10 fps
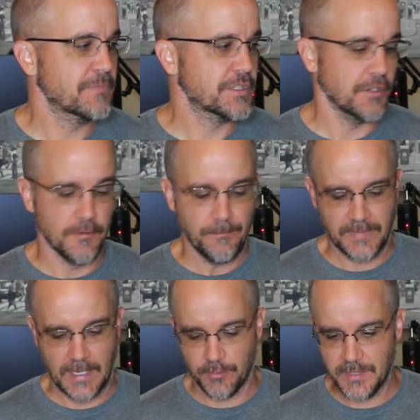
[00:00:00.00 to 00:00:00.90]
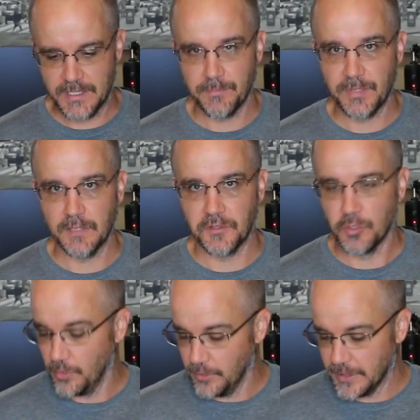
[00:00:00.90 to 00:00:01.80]
So that would be something if you're
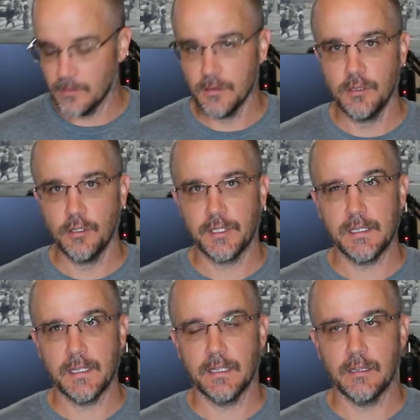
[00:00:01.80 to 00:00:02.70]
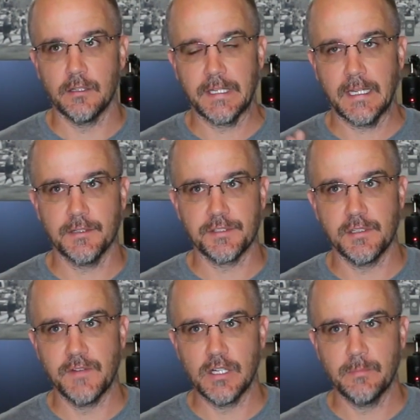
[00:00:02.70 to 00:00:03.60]
really looking at learning how to
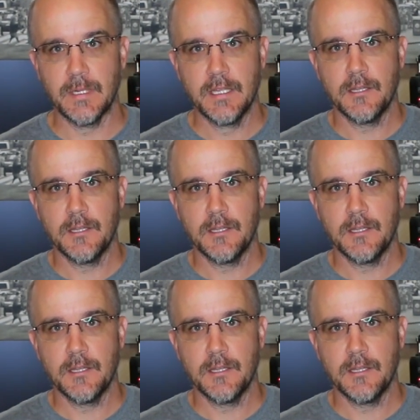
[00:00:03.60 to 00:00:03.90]
develop